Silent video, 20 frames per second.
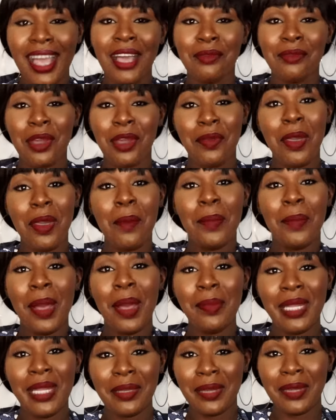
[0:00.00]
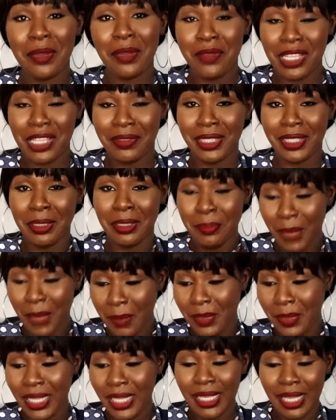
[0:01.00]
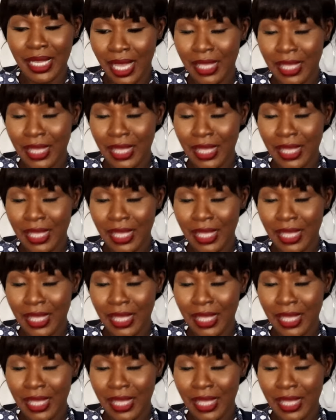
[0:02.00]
when we're in public, when I'm breastfeeding in public,